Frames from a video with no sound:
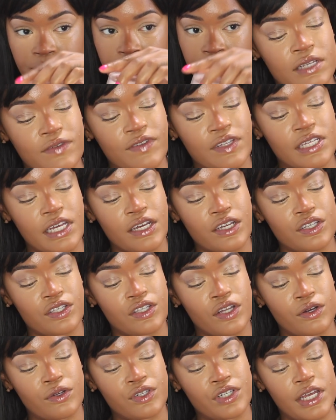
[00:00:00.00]
So if it's like a
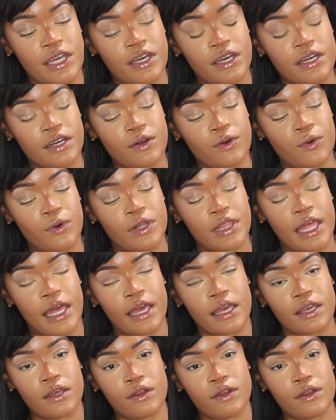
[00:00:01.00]
salt shaker or like,